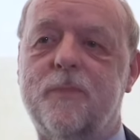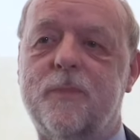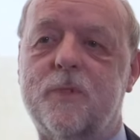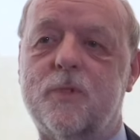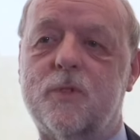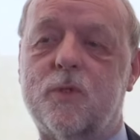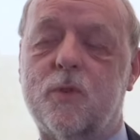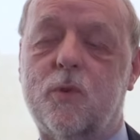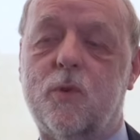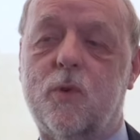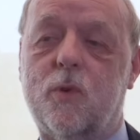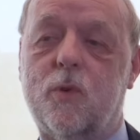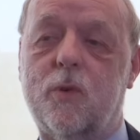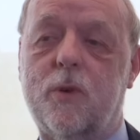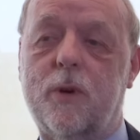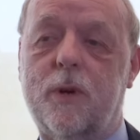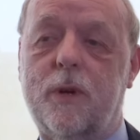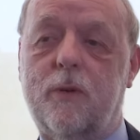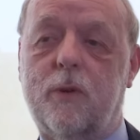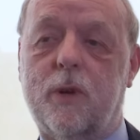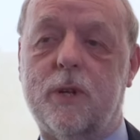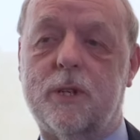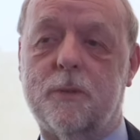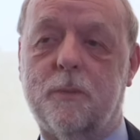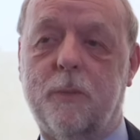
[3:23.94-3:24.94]
So
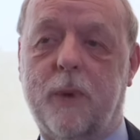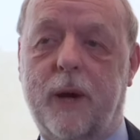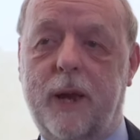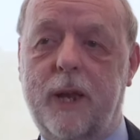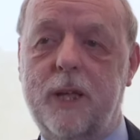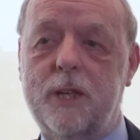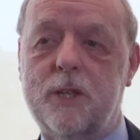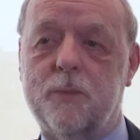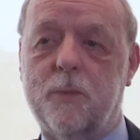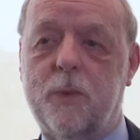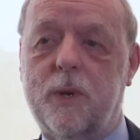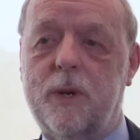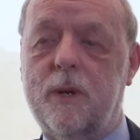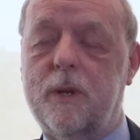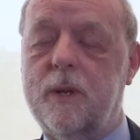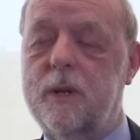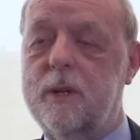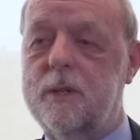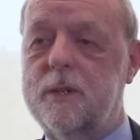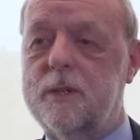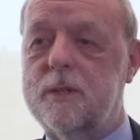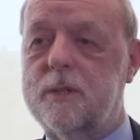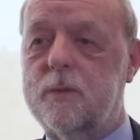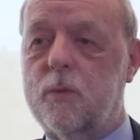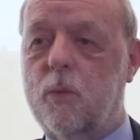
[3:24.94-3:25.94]
risk management
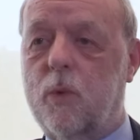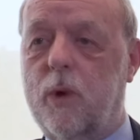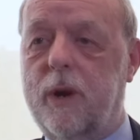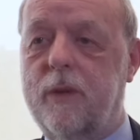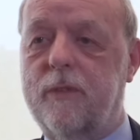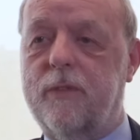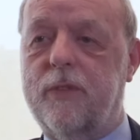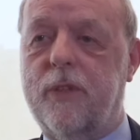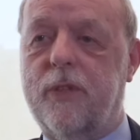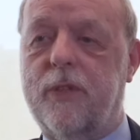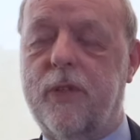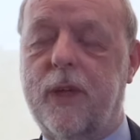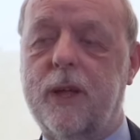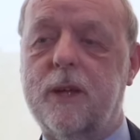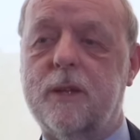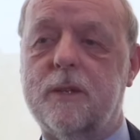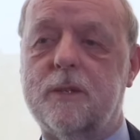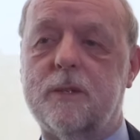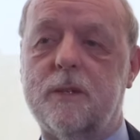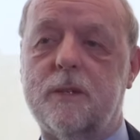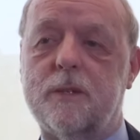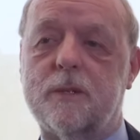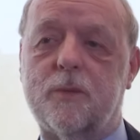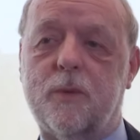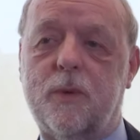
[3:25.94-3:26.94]
is one of the
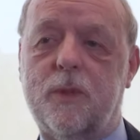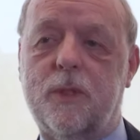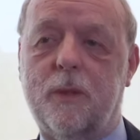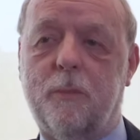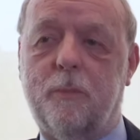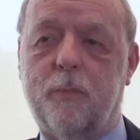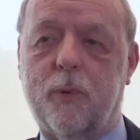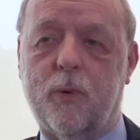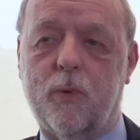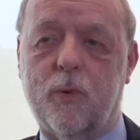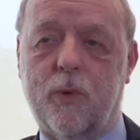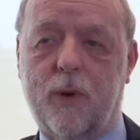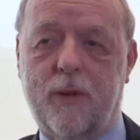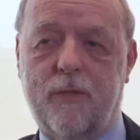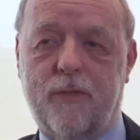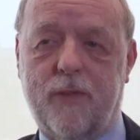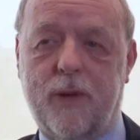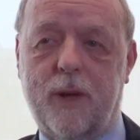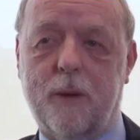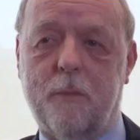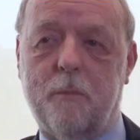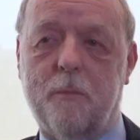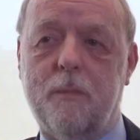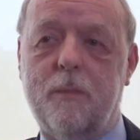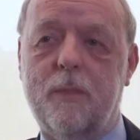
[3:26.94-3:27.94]
things that's in the
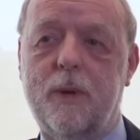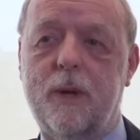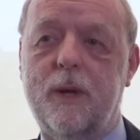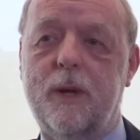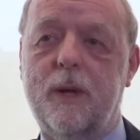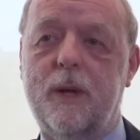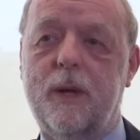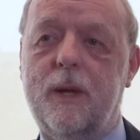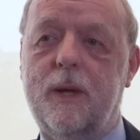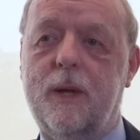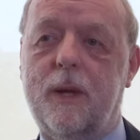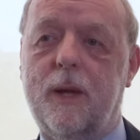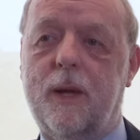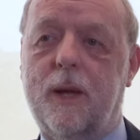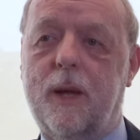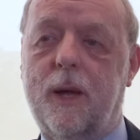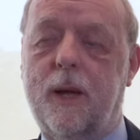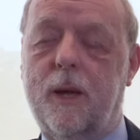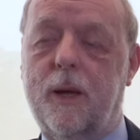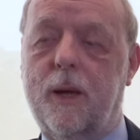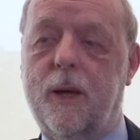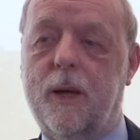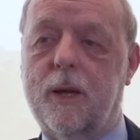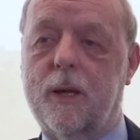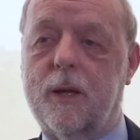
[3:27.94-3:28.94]
ProFM
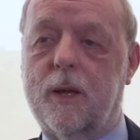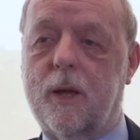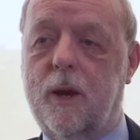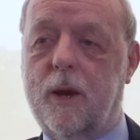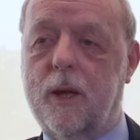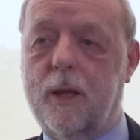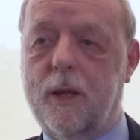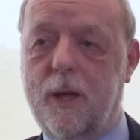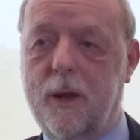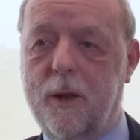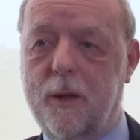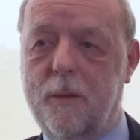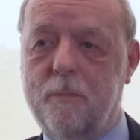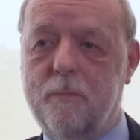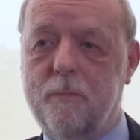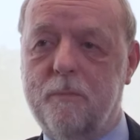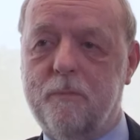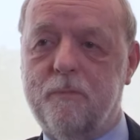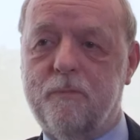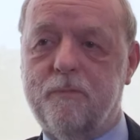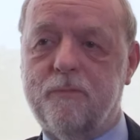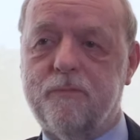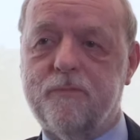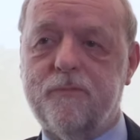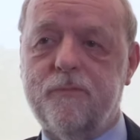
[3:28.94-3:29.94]
curriculum,
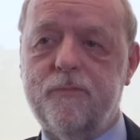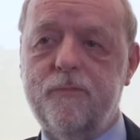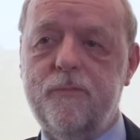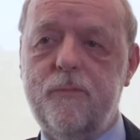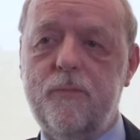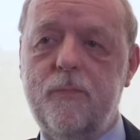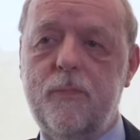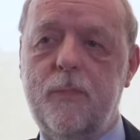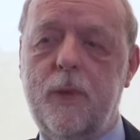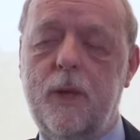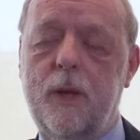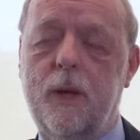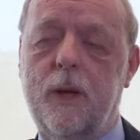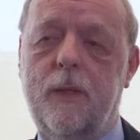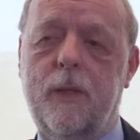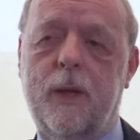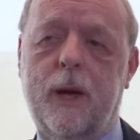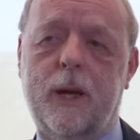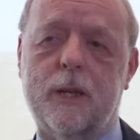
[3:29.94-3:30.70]
and